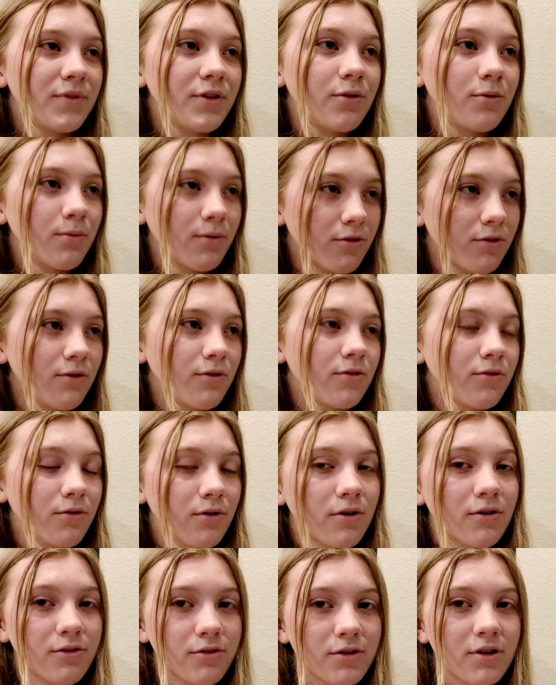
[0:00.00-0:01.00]
your results
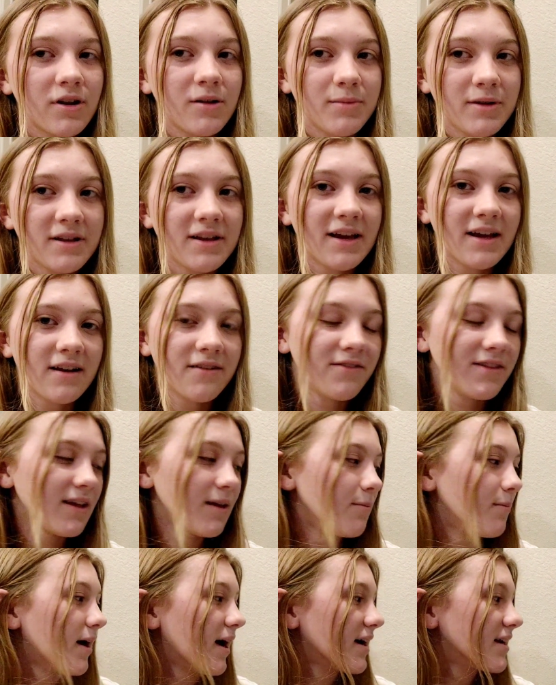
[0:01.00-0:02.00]
are also going to be negatively
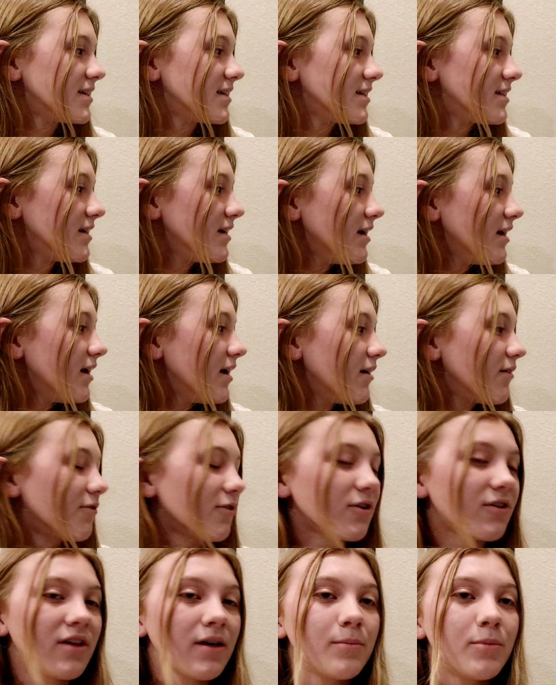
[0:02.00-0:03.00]
impacted.
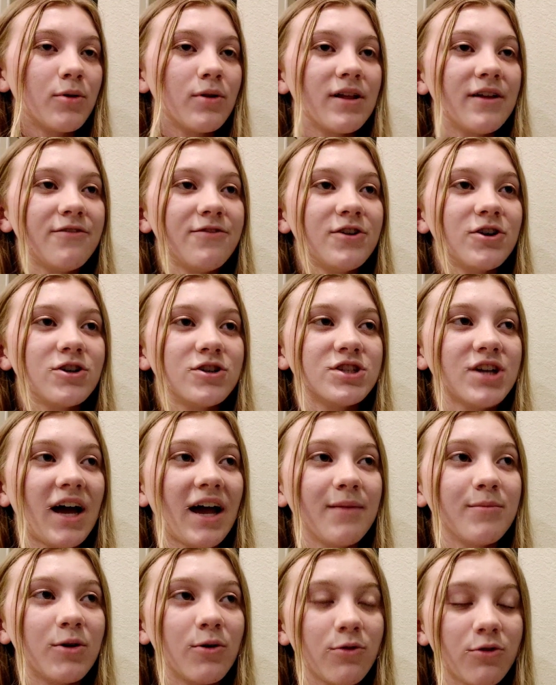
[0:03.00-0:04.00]
For example, if your
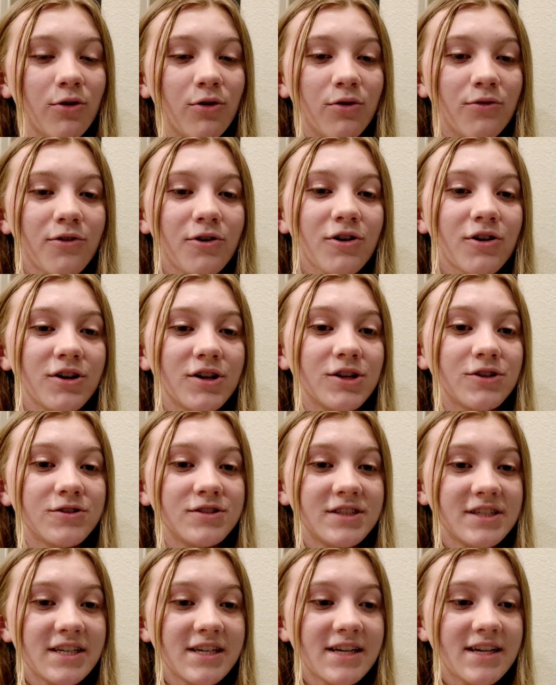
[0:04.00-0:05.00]
time goes over, your
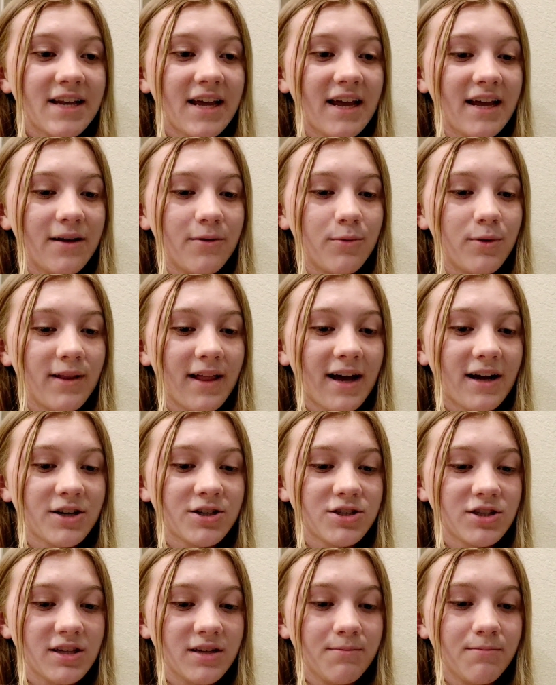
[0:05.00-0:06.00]
DNA will
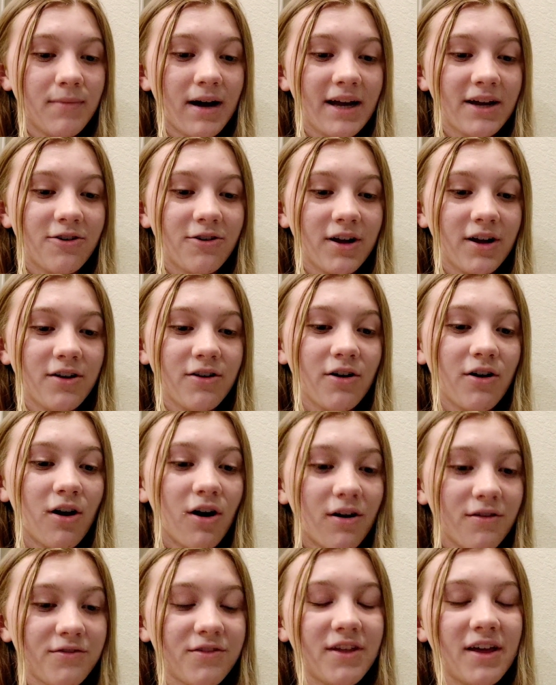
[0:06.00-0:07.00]
actually migrate
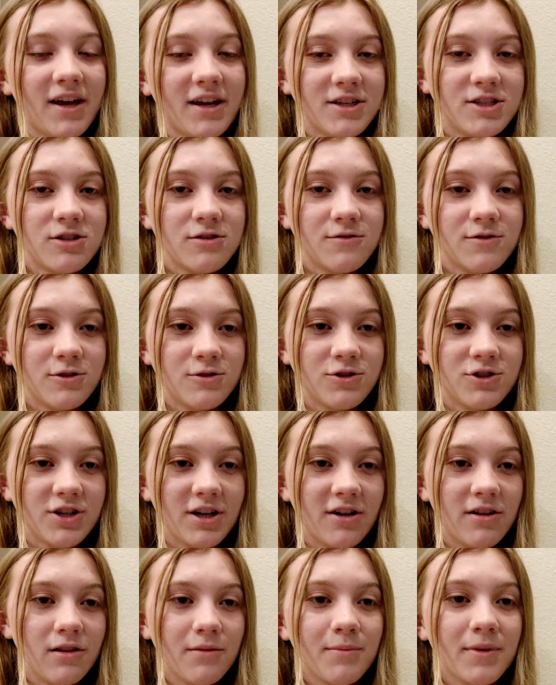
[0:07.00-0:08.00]
off the edge of your
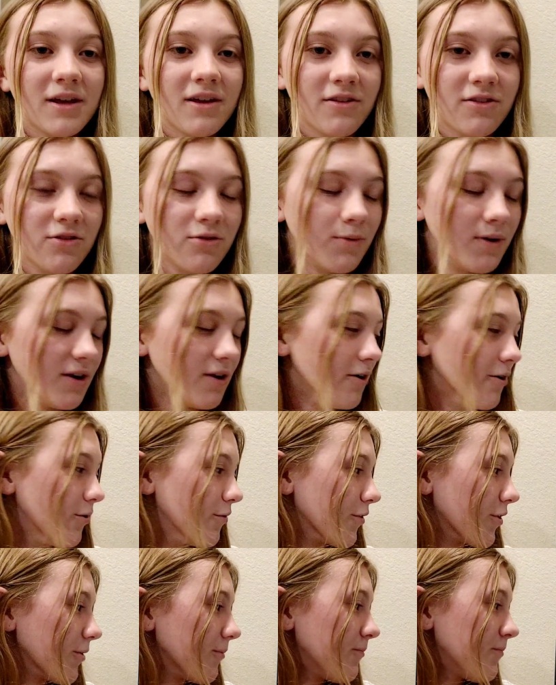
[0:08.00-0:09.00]
gel because you went
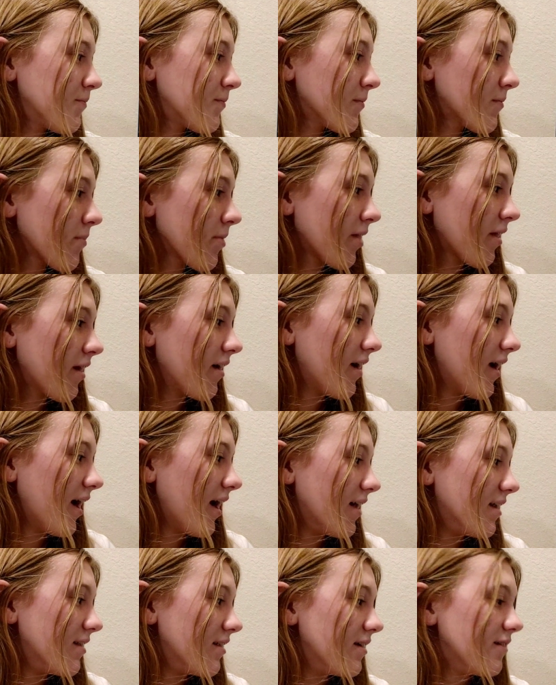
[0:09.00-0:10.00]
over.
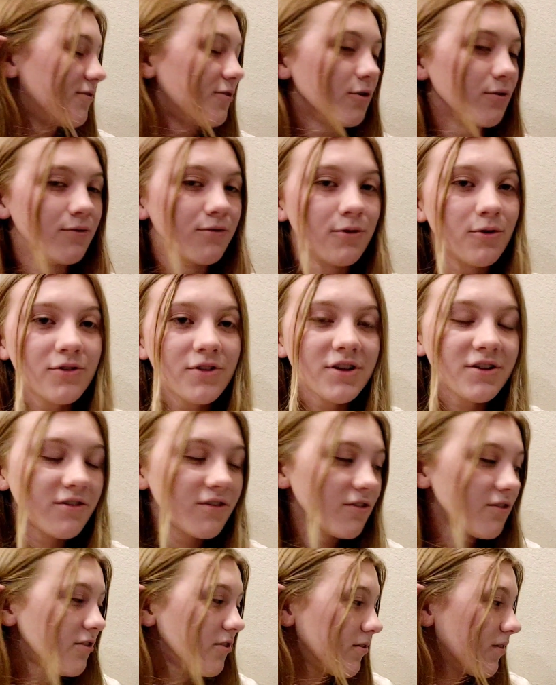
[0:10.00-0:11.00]
And if your voltage
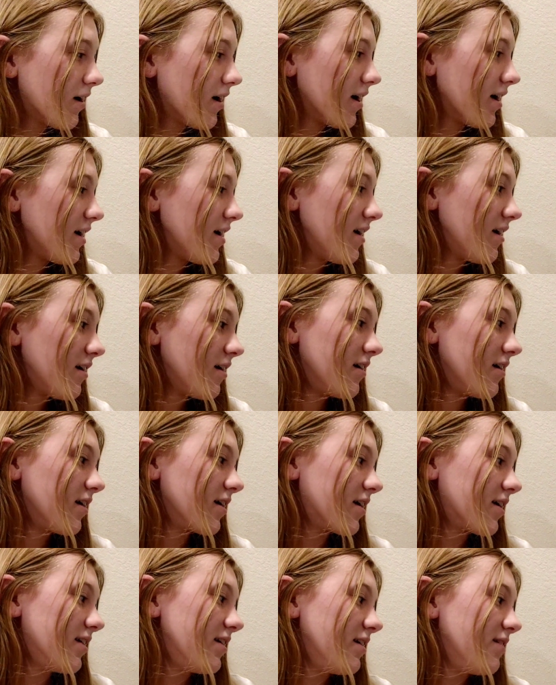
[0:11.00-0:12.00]
is too high,
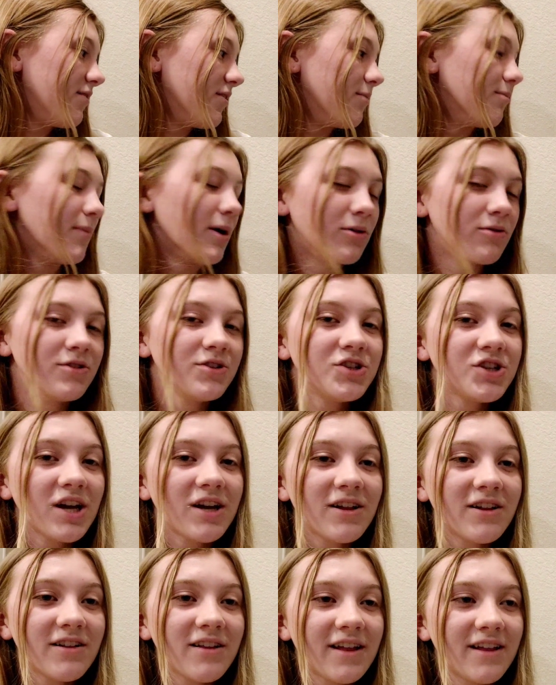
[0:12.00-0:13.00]
it can even melt the
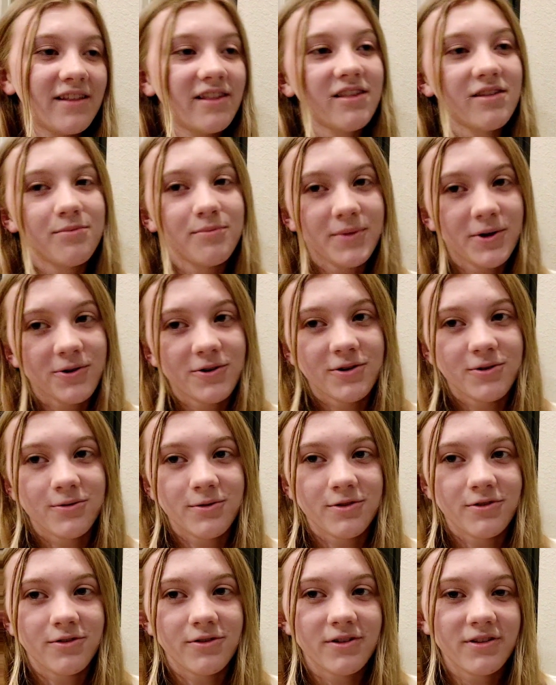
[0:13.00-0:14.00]
gel and smear your
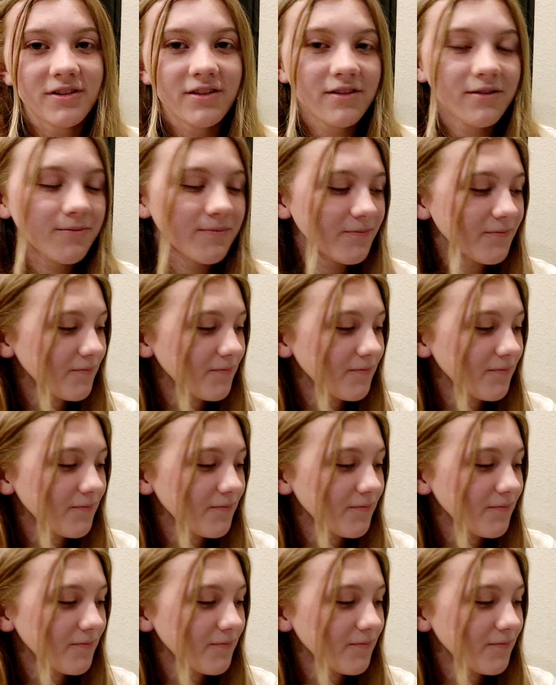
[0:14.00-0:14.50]
results.